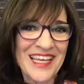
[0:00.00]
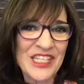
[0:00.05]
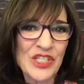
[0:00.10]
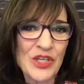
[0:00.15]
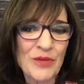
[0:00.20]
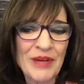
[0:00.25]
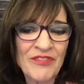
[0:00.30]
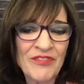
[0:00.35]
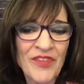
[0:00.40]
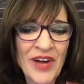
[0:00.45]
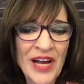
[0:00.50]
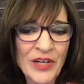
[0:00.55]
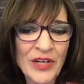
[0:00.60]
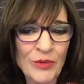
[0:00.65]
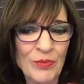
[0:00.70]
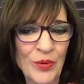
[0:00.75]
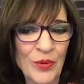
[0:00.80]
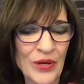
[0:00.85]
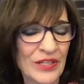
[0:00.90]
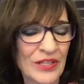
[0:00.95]
And so my
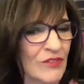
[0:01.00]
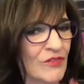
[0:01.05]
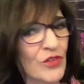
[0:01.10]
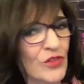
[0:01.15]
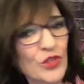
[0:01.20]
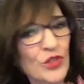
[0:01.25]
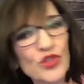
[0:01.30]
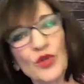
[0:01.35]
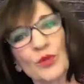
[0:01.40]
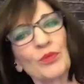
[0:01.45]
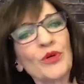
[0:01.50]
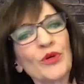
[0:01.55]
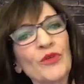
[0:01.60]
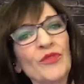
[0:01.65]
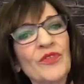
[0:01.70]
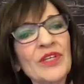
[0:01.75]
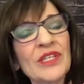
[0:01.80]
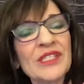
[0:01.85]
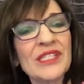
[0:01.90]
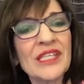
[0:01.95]
final point in
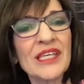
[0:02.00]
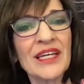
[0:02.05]
future-proofing is